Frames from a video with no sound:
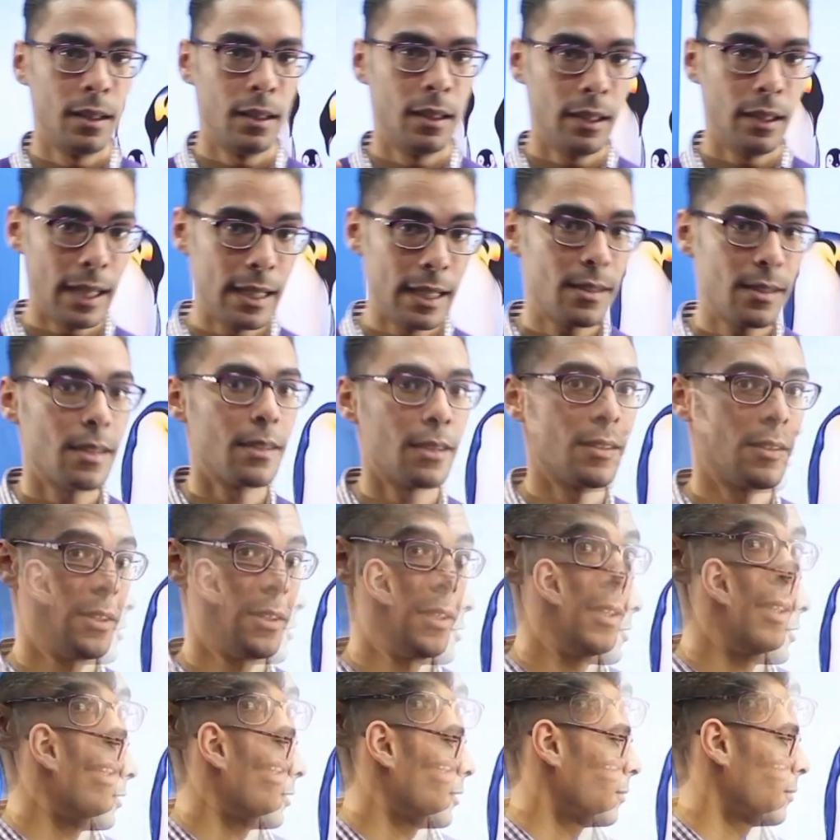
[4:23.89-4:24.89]
Let's
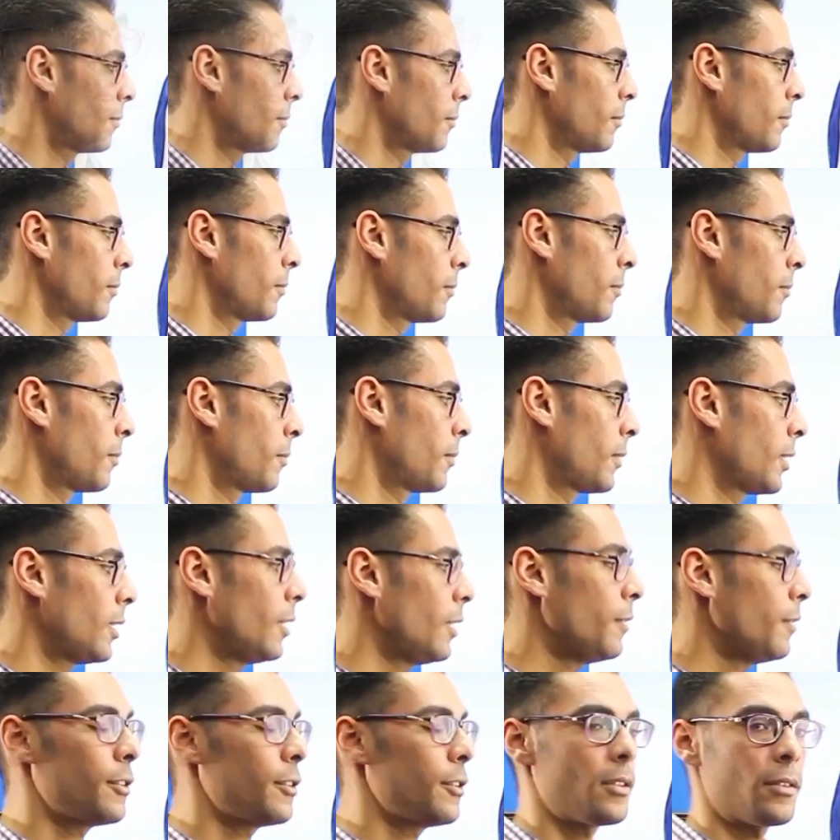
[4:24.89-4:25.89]
see.
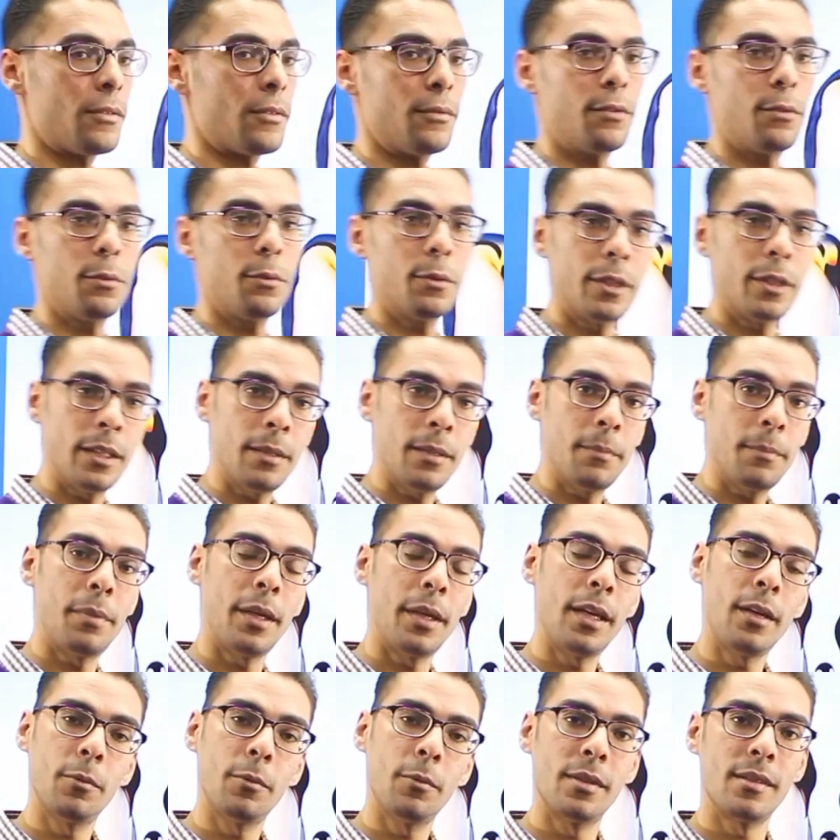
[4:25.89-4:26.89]
Give reason for
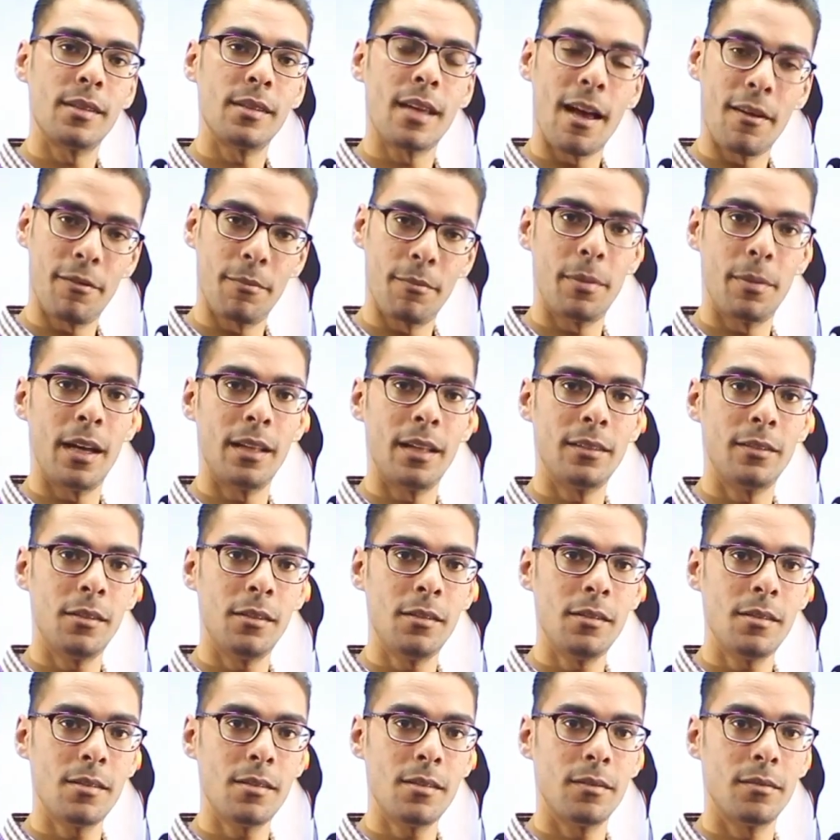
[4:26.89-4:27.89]
penguins have
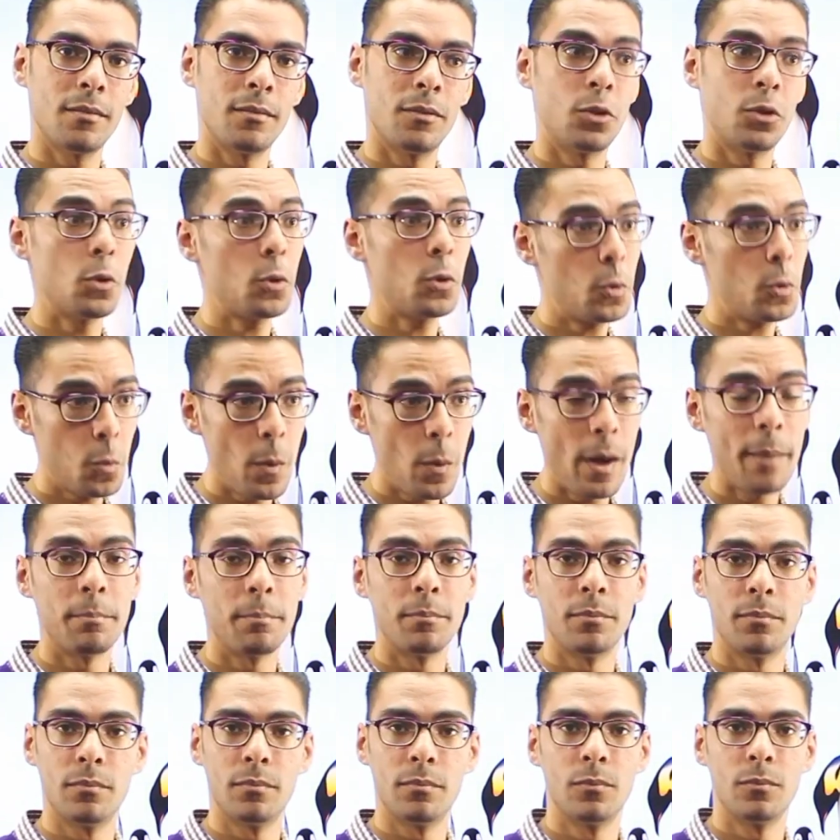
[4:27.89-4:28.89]
paddles to
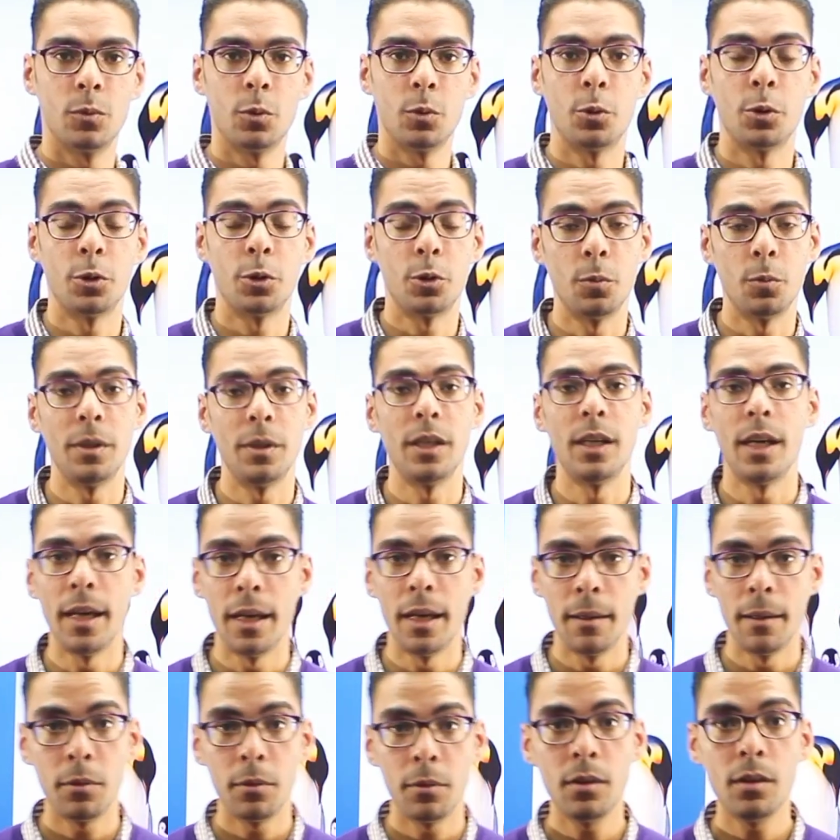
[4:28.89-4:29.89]
swim, or to be
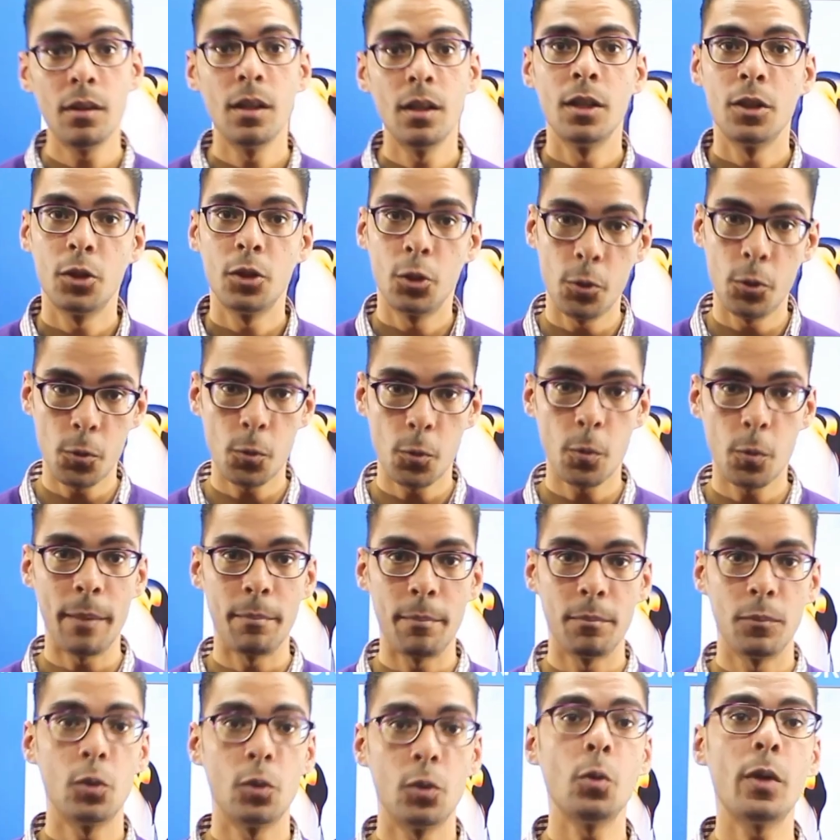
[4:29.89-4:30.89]
able to
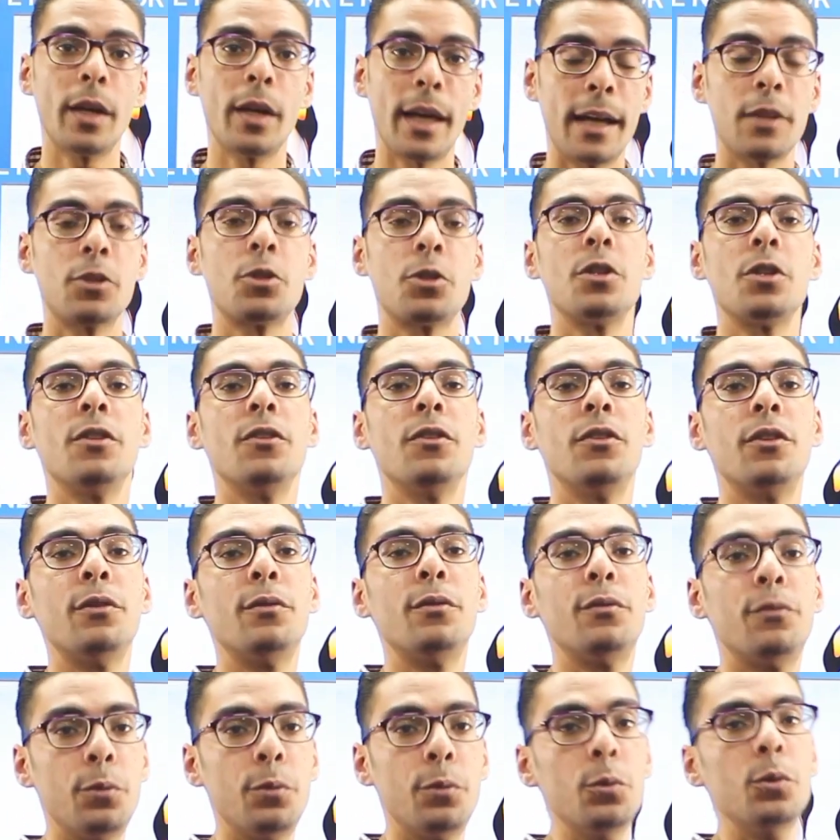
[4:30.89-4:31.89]
swim to catch their
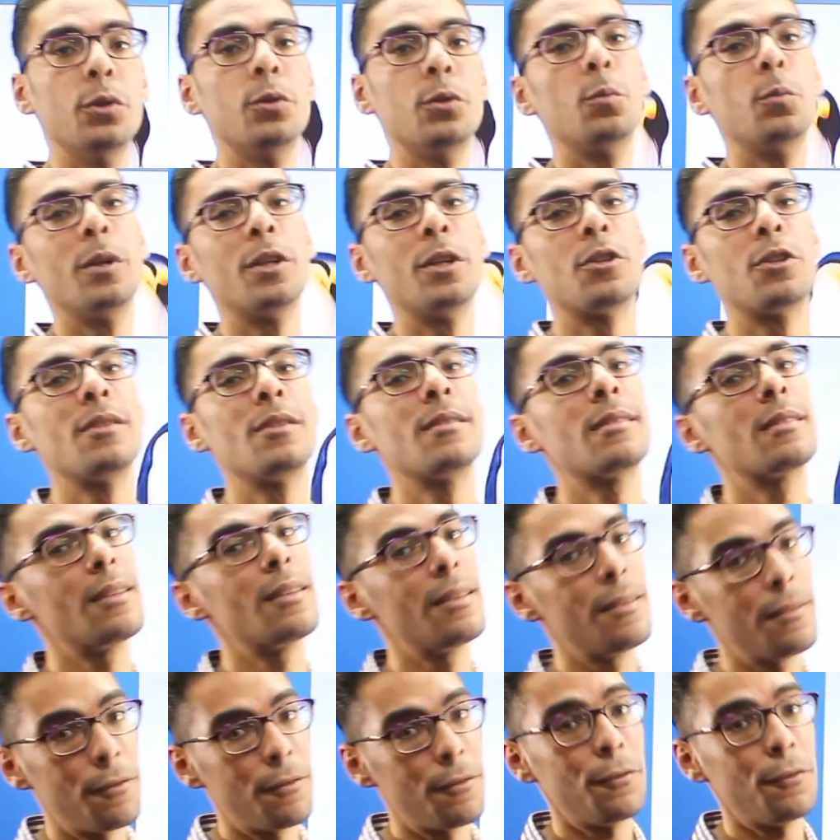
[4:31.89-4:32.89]
food, which is
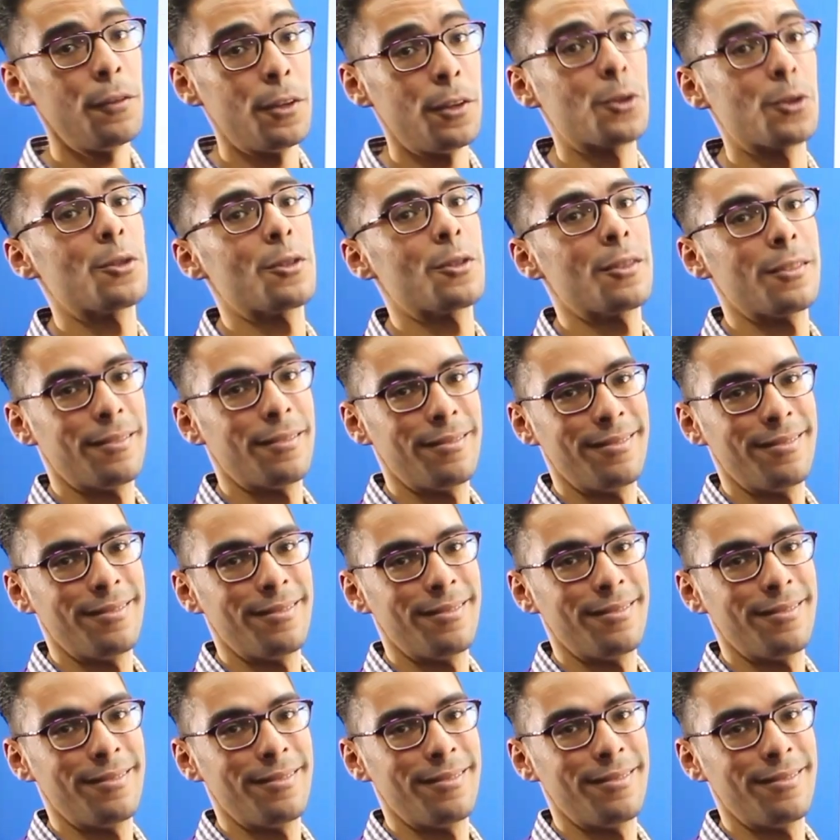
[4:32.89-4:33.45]
fish.